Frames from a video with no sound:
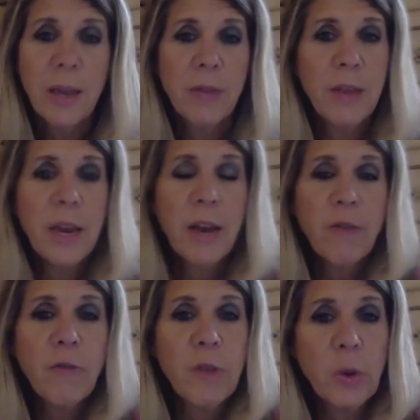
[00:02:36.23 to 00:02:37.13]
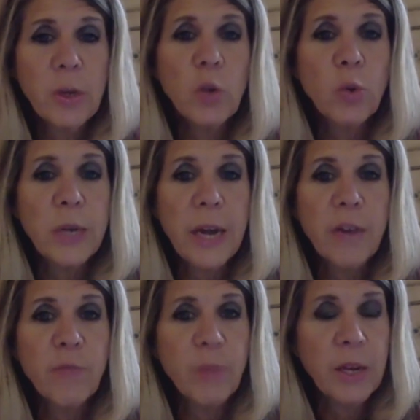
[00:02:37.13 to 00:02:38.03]
They have a very
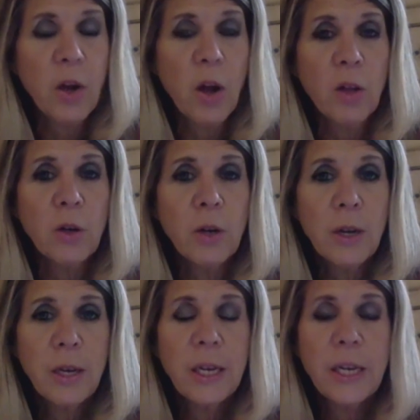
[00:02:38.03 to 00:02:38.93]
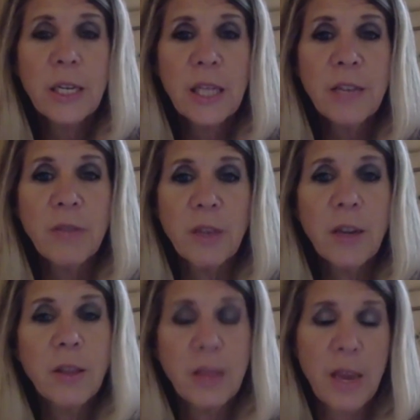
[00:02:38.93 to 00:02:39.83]
creative play caller in Cleveland
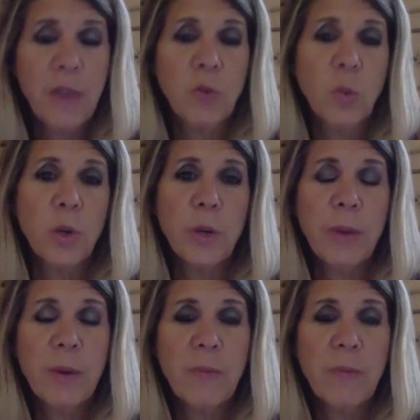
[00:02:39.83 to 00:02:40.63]
that they have to worry about.